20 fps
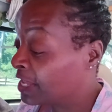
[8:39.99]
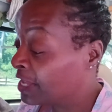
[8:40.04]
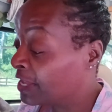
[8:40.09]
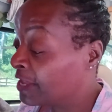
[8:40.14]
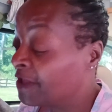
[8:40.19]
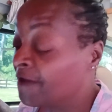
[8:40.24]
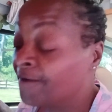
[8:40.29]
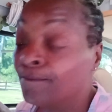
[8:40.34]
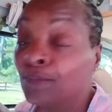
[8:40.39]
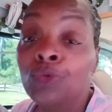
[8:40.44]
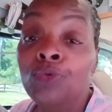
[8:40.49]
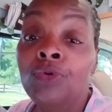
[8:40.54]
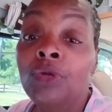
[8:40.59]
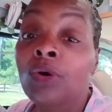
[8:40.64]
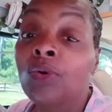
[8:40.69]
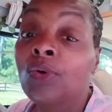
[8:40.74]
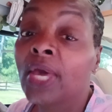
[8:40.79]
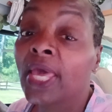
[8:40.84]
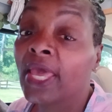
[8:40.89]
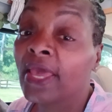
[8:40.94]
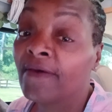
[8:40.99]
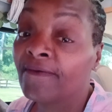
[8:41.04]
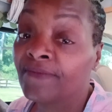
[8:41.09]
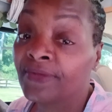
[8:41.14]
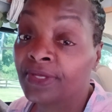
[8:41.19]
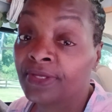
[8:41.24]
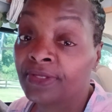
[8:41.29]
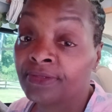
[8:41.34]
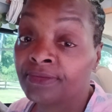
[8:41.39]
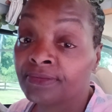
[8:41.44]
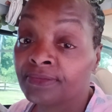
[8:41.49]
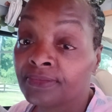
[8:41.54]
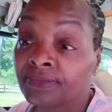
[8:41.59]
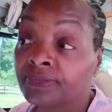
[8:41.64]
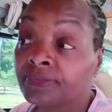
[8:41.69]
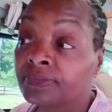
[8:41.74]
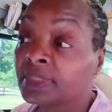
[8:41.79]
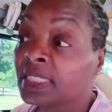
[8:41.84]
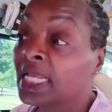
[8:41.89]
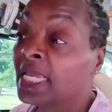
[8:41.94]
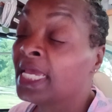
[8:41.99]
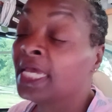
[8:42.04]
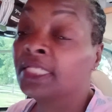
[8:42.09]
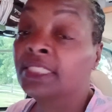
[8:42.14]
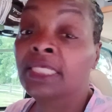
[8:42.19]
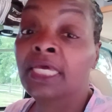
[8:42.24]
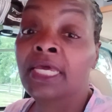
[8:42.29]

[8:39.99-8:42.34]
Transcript: If you don't have it at